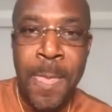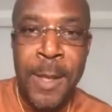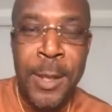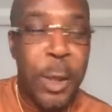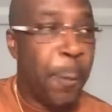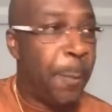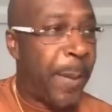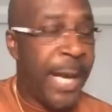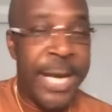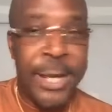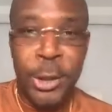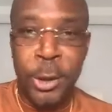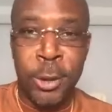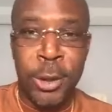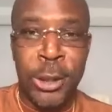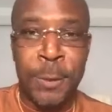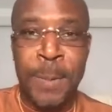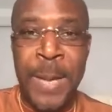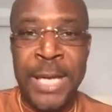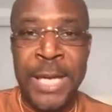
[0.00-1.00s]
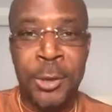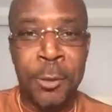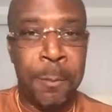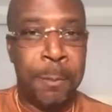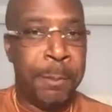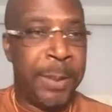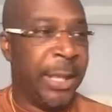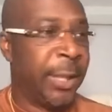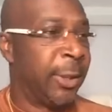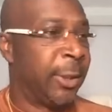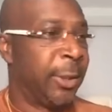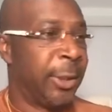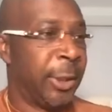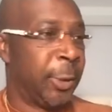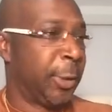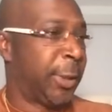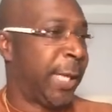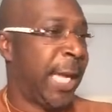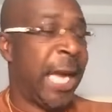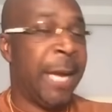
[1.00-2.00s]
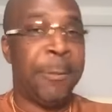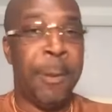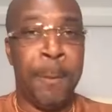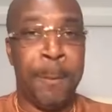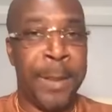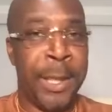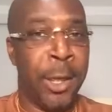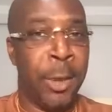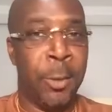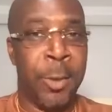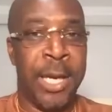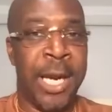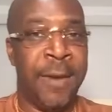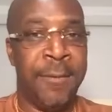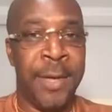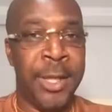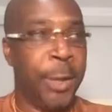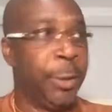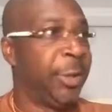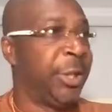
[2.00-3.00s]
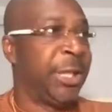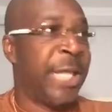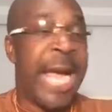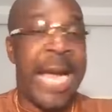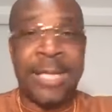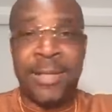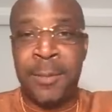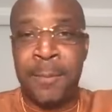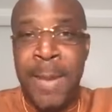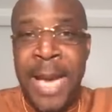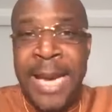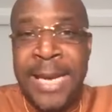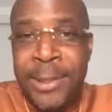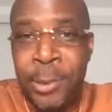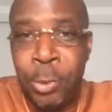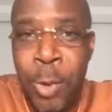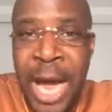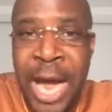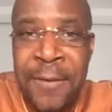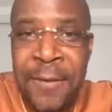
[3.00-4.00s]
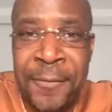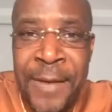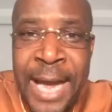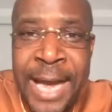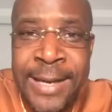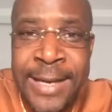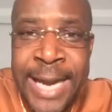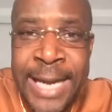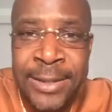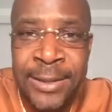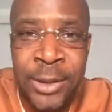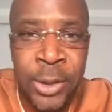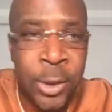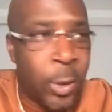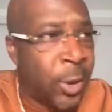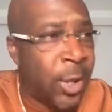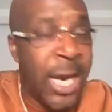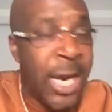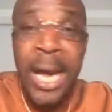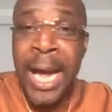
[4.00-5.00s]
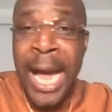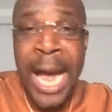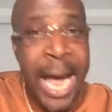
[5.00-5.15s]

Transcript: You paid your Spectrum bill, your cable bill, whatever. You jacked somebody's Wi-Fi next door.